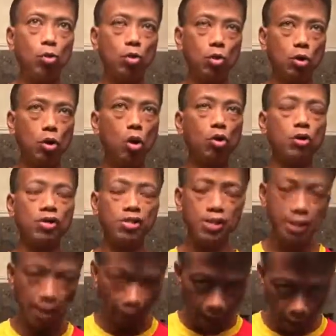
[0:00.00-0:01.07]
go to
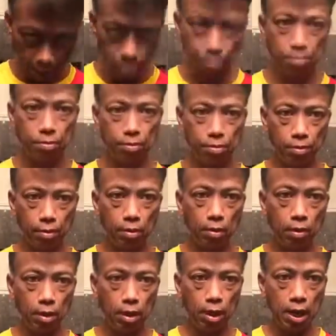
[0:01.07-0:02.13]
sleep
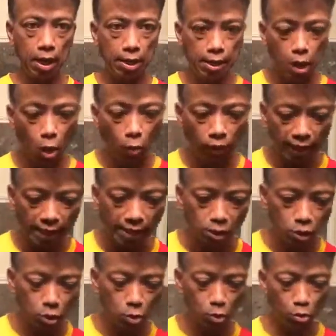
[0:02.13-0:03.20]
and go
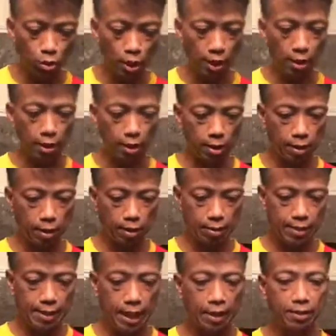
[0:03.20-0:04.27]
into a
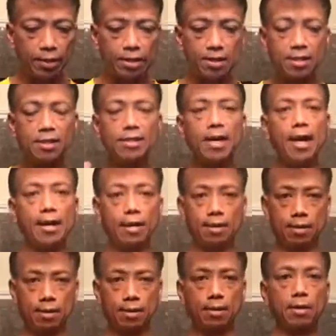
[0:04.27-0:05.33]
delta
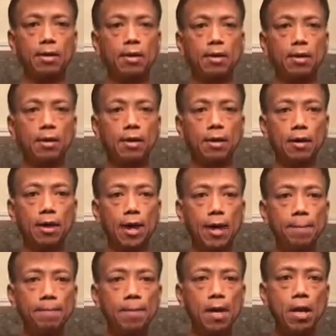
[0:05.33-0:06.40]
state.
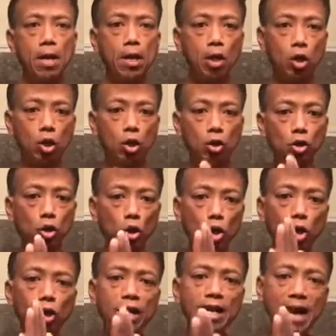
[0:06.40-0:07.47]
Okay, so you're in